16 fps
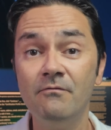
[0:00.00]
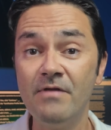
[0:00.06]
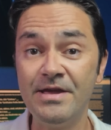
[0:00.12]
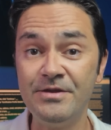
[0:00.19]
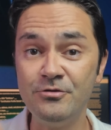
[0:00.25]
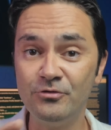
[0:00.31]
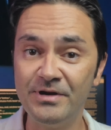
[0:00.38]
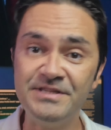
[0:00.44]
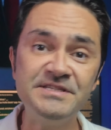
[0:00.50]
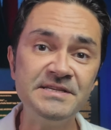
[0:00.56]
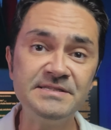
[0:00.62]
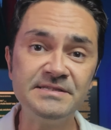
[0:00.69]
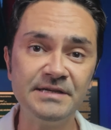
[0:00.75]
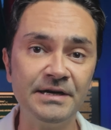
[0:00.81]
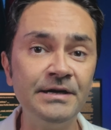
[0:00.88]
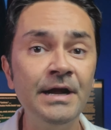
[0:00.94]
When you
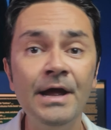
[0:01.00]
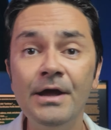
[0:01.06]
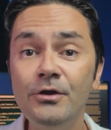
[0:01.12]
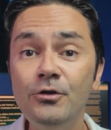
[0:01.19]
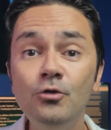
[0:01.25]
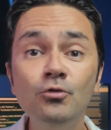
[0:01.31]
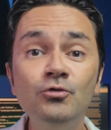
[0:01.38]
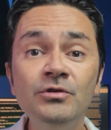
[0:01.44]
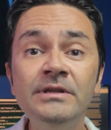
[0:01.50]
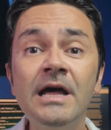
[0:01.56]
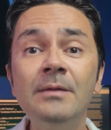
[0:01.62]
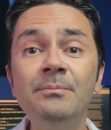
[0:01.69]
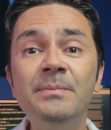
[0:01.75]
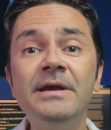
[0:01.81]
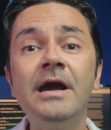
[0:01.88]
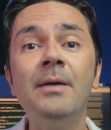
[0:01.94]
register, you do
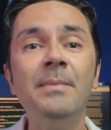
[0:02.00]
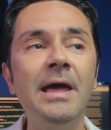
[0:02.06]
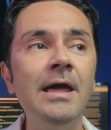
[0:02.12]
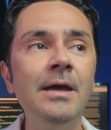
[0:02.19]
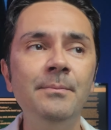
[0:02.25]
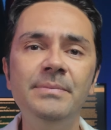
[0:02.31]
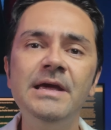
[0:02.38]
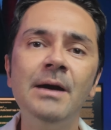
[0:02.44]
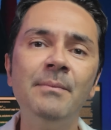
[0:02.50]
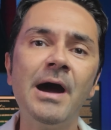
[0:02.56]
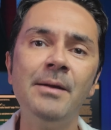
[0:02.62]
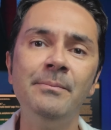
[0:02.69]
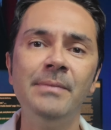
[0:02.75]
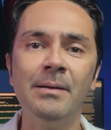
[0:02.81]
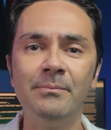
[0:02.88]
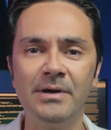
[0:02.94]
not become a
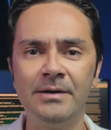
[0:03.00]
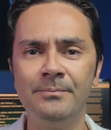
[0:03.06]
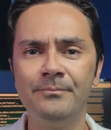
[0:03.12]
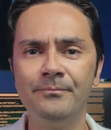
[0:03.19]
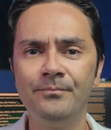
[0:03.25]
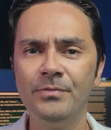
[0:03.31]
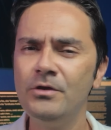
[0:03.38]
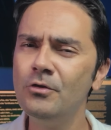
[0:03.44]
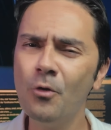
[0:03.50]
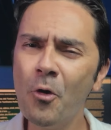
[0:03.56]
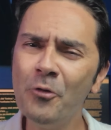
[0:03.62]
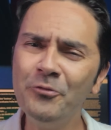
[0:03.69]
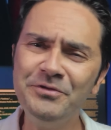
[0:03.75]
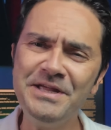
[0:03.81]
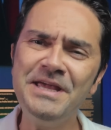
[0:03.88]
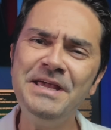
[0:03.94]
PMI member. You
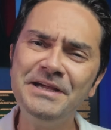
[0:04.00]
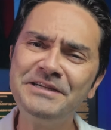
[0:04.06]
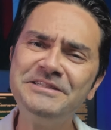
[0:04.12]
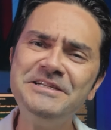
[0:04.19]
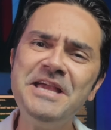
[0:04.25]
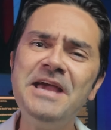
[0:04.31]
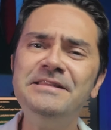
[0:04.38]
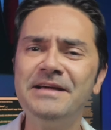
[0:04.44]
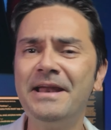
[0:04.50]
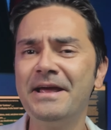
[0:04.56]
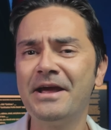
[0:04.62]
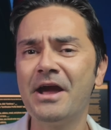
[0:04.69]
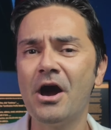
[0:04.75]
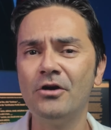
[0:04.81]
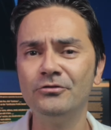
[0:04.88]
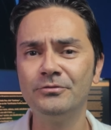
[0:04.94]
only create an
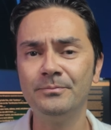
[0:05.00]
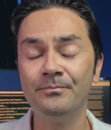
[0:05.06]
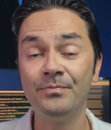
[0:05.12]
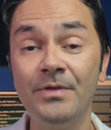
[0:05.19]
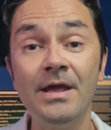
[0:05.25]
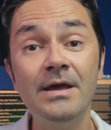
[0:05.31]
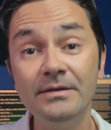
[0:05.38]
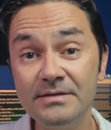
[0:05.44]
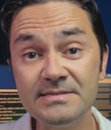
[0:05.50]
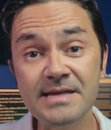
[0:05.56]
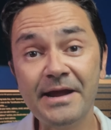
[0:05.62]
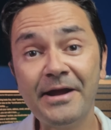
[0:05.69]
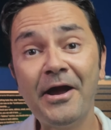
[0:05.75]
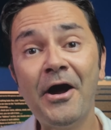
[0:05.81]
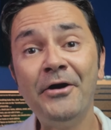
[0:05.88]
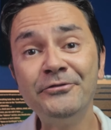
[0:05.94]
account. This
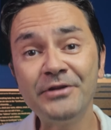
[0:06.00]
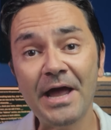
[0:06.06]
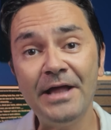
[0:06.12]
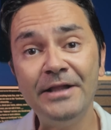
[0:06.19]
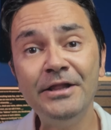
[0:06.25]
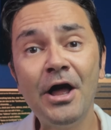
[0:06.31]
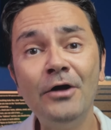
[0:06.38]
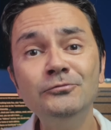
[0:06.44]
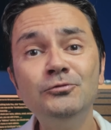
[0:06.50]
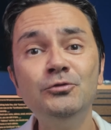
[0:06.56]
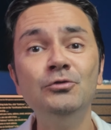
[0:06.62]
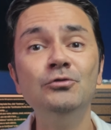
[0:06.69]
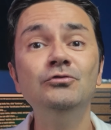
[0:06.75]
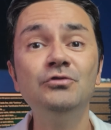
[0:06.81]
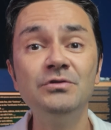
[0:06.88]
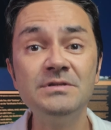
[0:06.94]
account allows
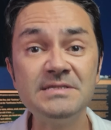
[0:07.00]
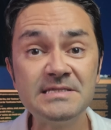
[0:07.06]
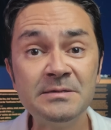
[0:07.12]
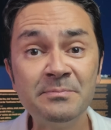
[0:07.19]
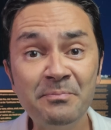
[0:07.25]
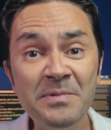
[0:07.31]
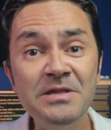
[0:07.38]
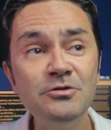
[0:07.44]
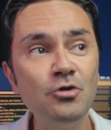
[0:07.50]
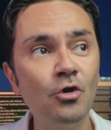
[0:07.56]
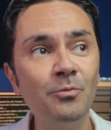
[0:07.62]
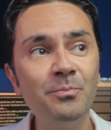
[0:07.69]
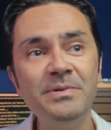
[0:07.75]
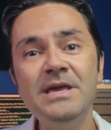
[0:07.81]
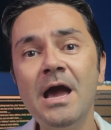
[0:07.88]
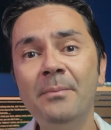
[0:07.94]
you to submit
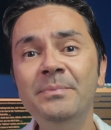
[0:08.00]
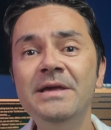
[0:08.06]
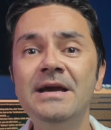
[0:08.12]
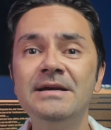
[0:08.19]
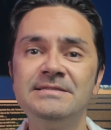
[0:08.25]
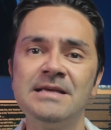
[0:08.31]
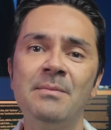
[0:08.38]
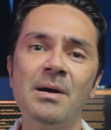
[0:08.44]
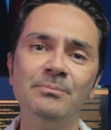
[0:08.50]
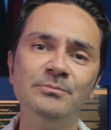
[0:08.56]
your PMP exam